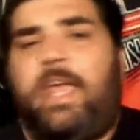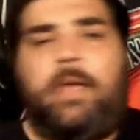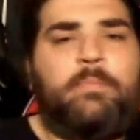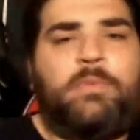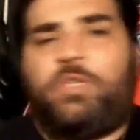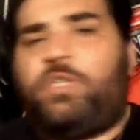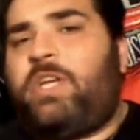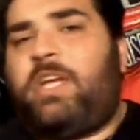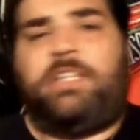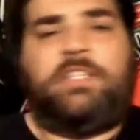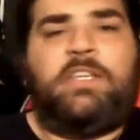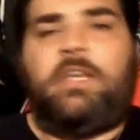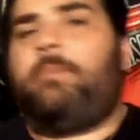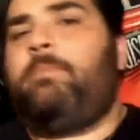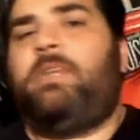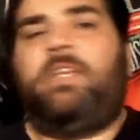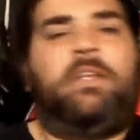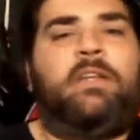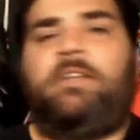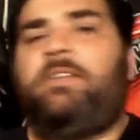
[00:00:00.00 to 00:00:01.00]
hammer shots
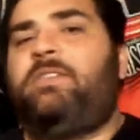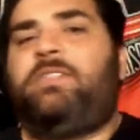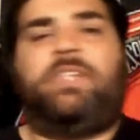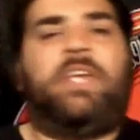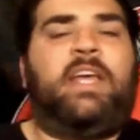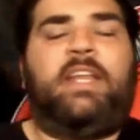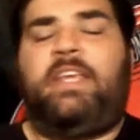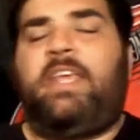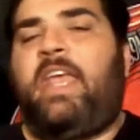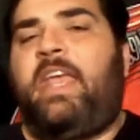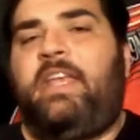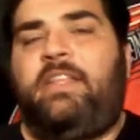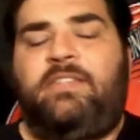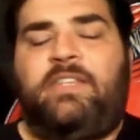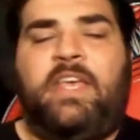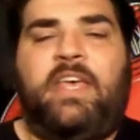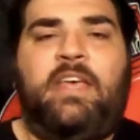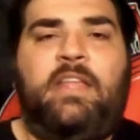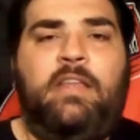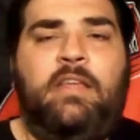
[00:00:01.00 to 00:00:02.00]
coming in on the side of
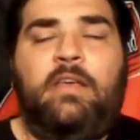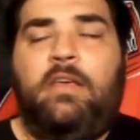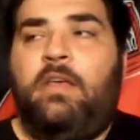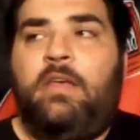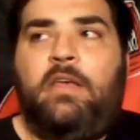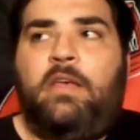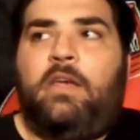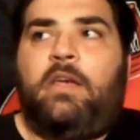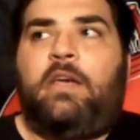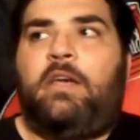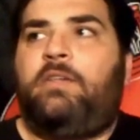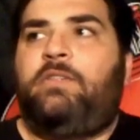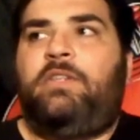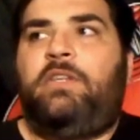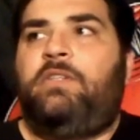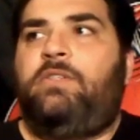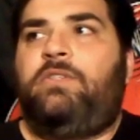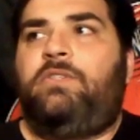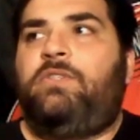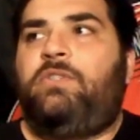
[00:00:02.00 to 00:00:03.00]
Cain's head because
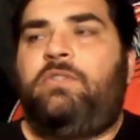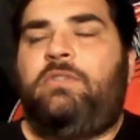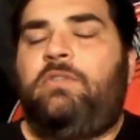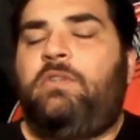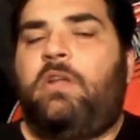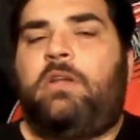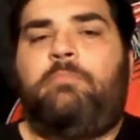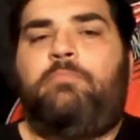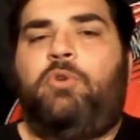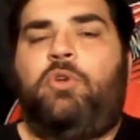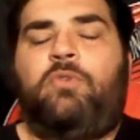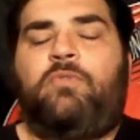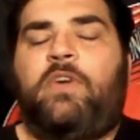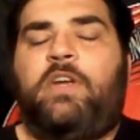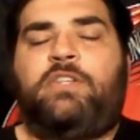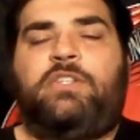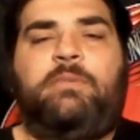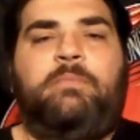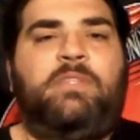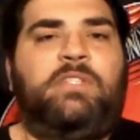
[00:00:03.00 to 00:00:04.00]
he's going to bull
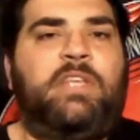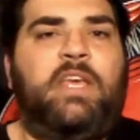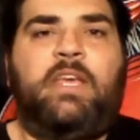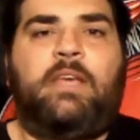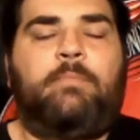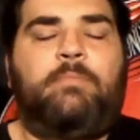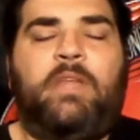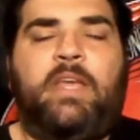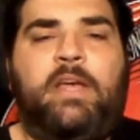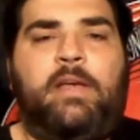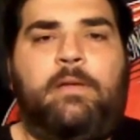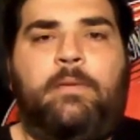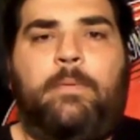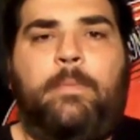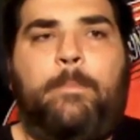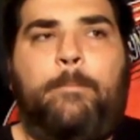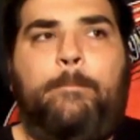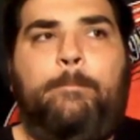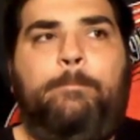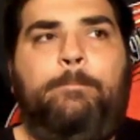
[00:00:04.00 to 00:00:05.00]
rush him and take him down.
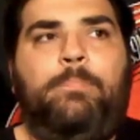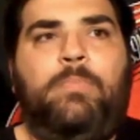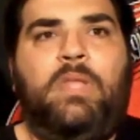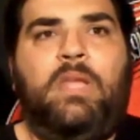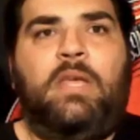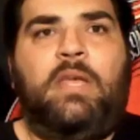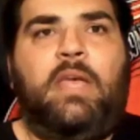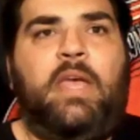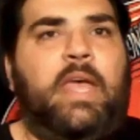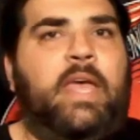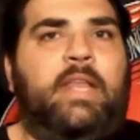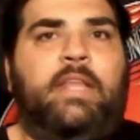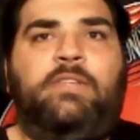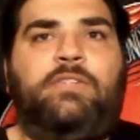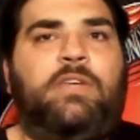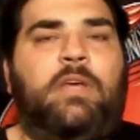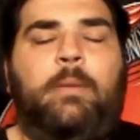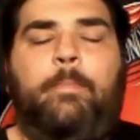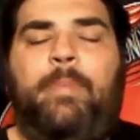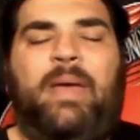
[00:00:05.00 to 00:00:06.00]
And
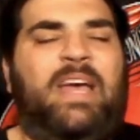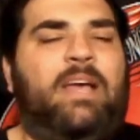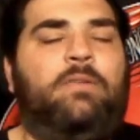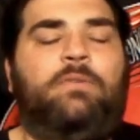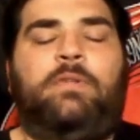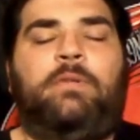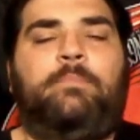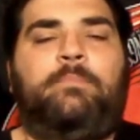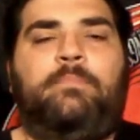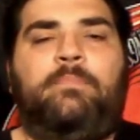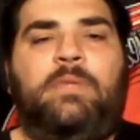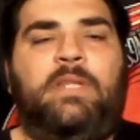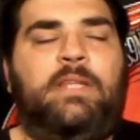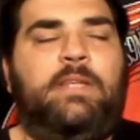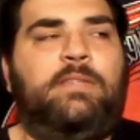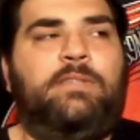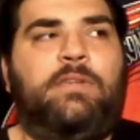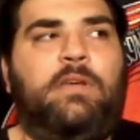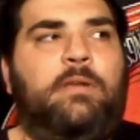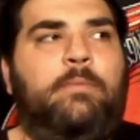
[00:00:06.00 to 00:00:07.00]
he's going to pound him.
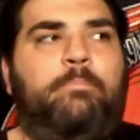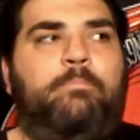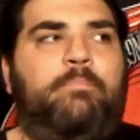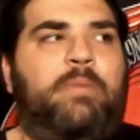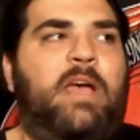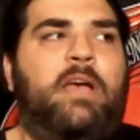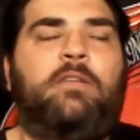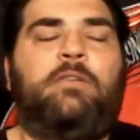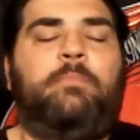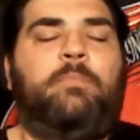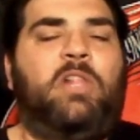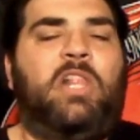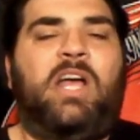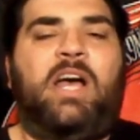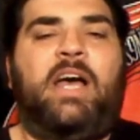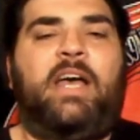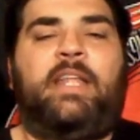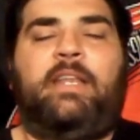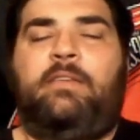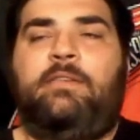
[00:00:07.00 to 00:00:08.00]
He's going to pound him a
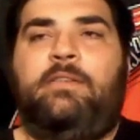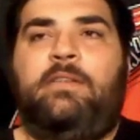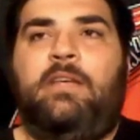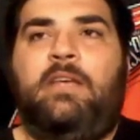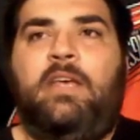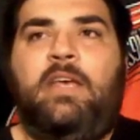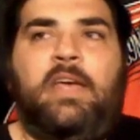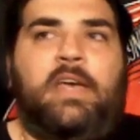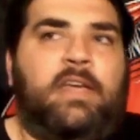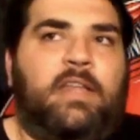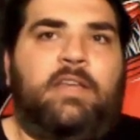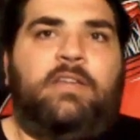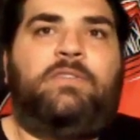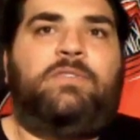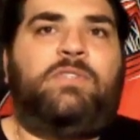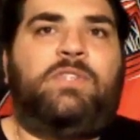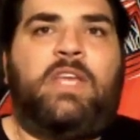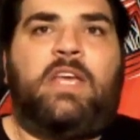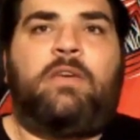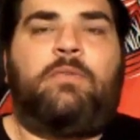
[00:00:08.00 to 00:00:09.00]
lot. And
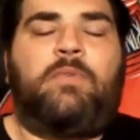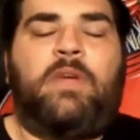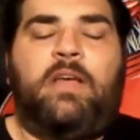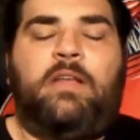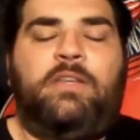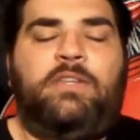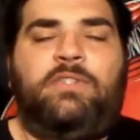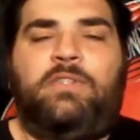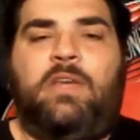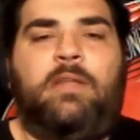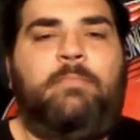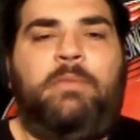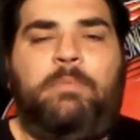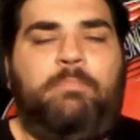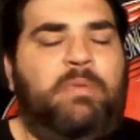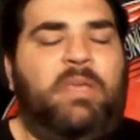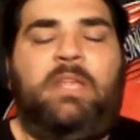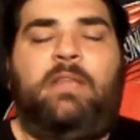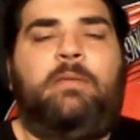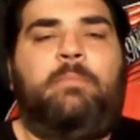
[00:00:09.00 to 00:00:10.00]
in the second round, he's going to
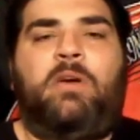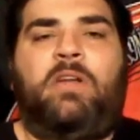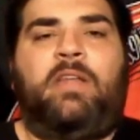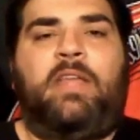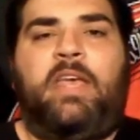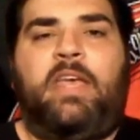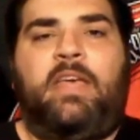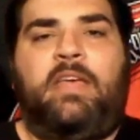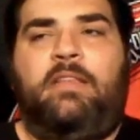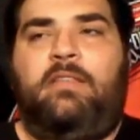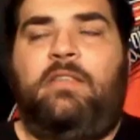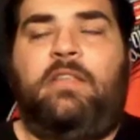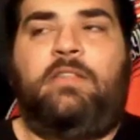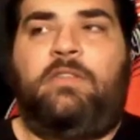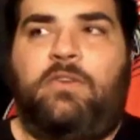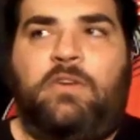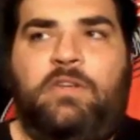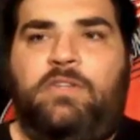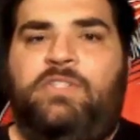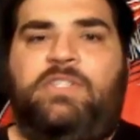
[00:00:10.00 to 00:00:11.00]
be beating him on the head, and
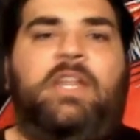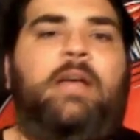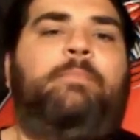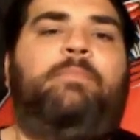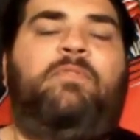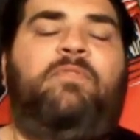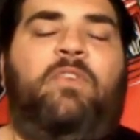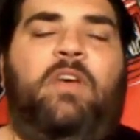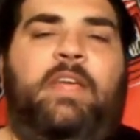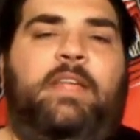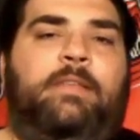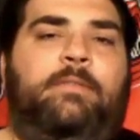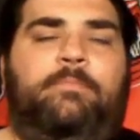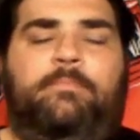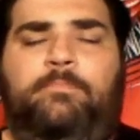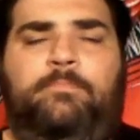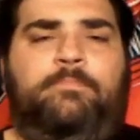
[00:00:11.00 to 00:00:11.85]
then they're going to stop the fight.